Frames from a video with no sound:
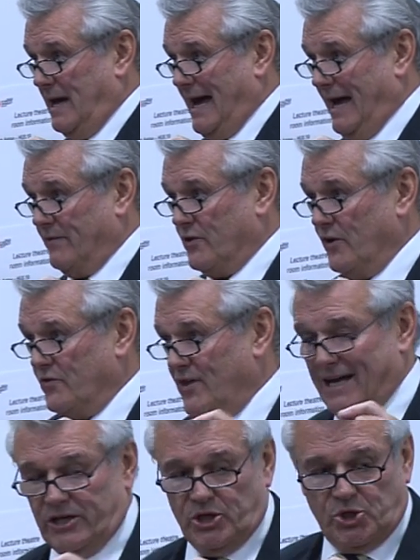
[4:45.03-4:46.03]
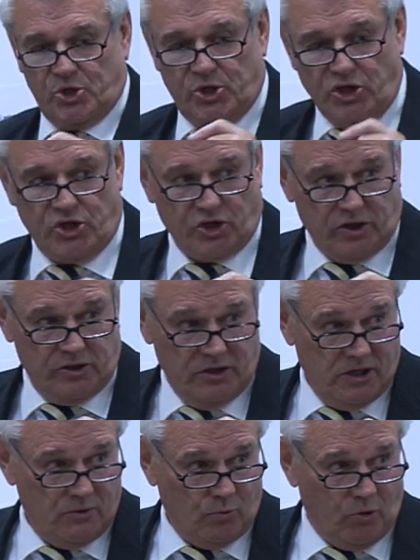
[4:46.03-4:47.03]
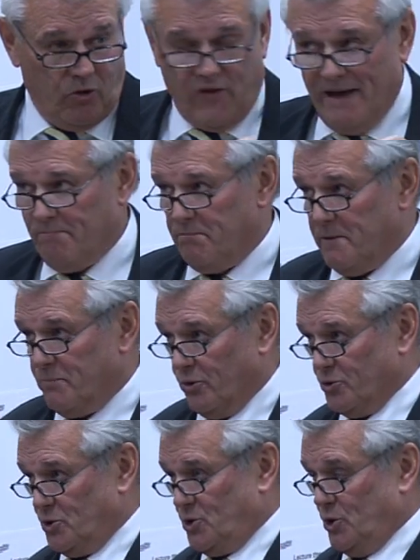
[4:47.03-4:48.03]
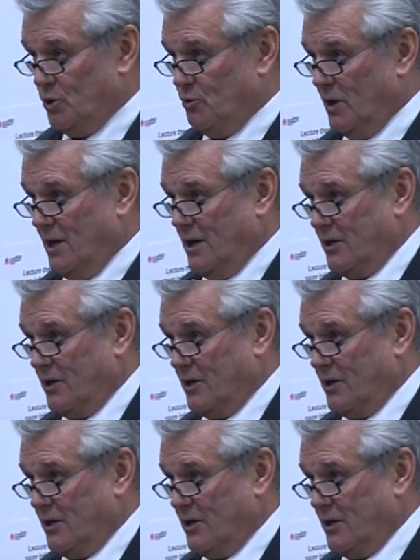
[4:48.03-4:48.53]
and that decision will then be put to